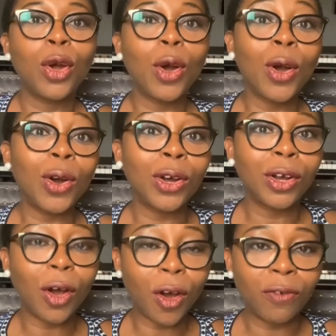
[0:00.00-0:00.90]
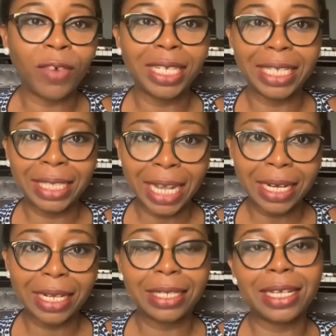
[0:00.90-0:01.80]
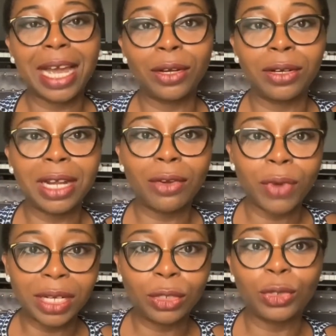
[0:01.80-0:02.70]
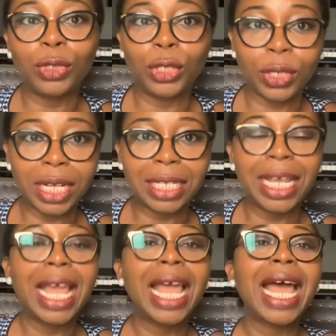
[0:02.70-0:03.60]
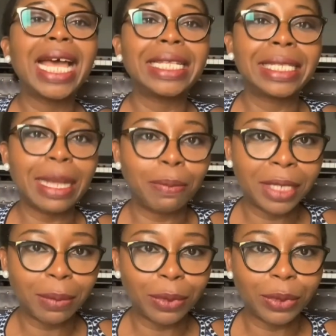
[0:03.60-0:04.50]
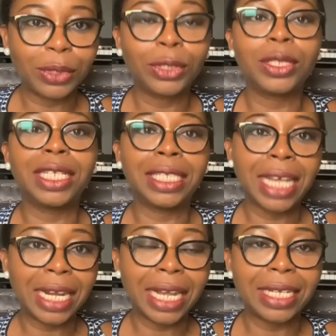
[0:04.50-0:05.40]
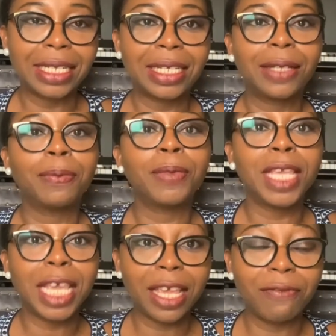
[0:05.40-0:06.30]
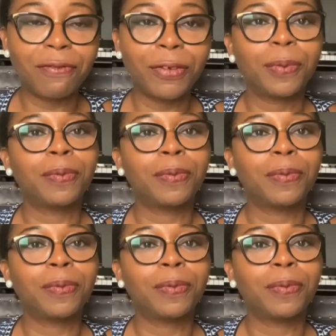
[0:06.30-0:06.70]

or offer the tenant another rental unit acceptable to the tenant if